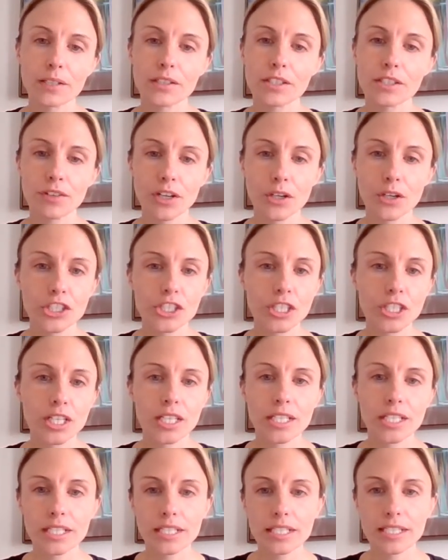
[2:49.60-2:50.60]

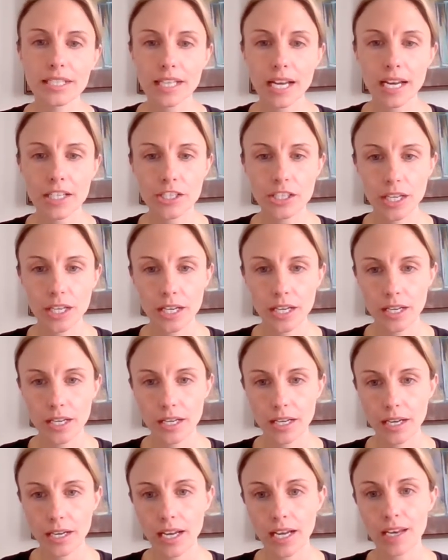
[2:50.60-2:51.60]
devotion,
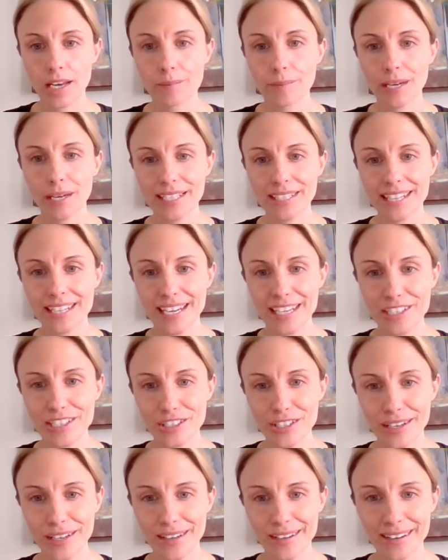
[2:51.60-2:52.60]
discussion, and
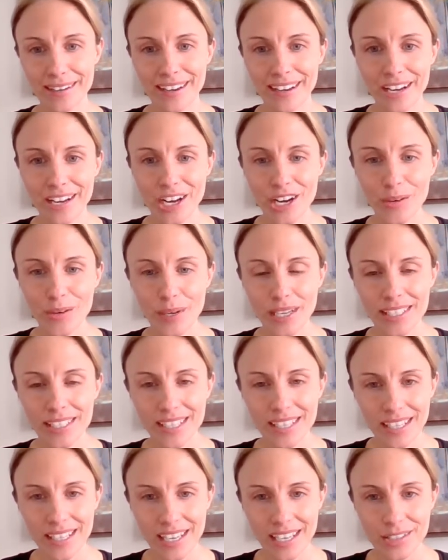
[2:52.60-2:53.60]
meditation, a way
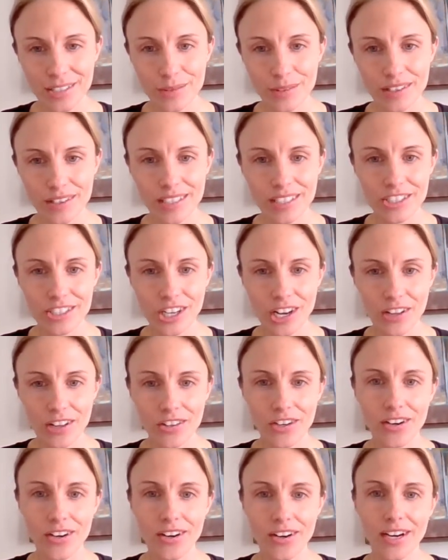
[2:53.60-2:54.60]
to connect with each
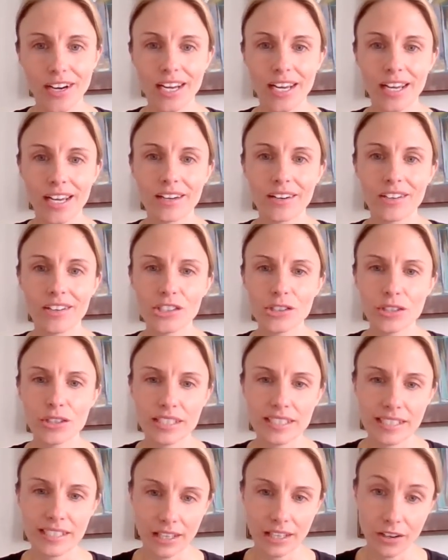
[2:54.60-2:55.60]
other and also to
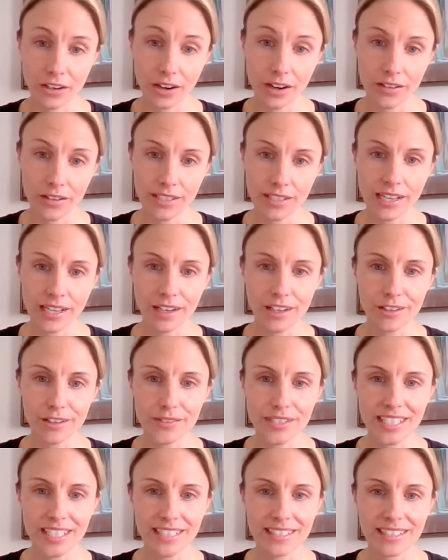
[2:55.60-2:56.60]
center
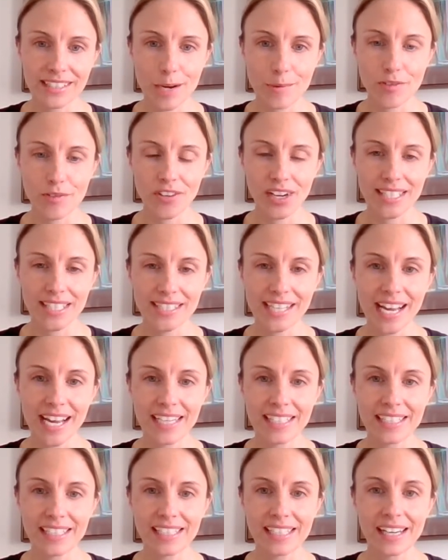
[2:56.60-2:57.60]
ourselves in a time of
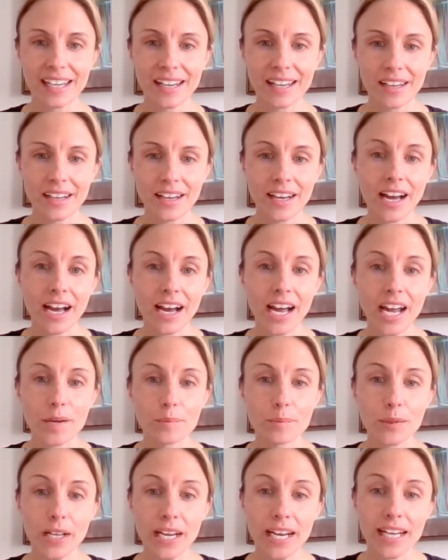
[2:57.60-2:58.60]
anxiety. I
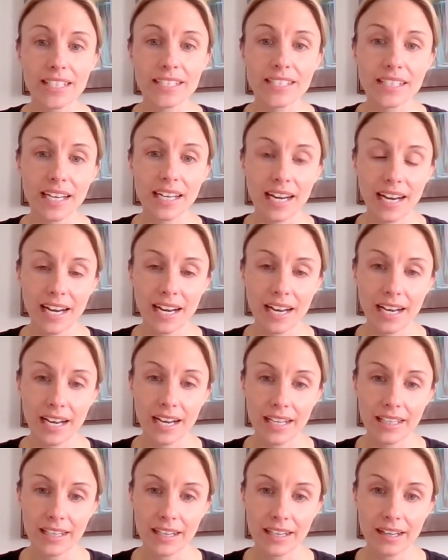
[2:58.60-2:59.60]
plan to
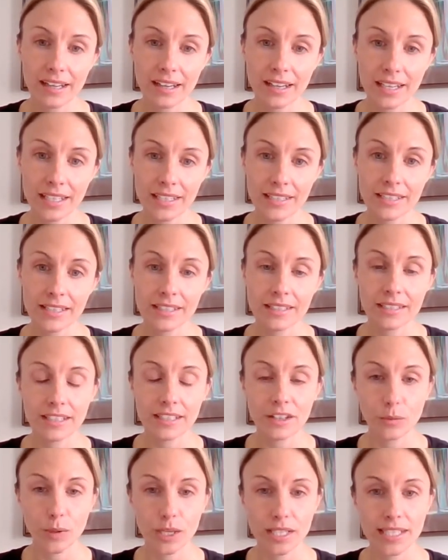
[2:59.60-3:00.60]
add on to
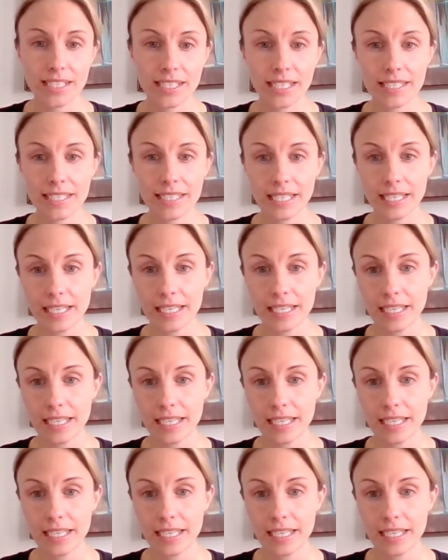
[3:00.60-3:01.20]
the Wednesday 10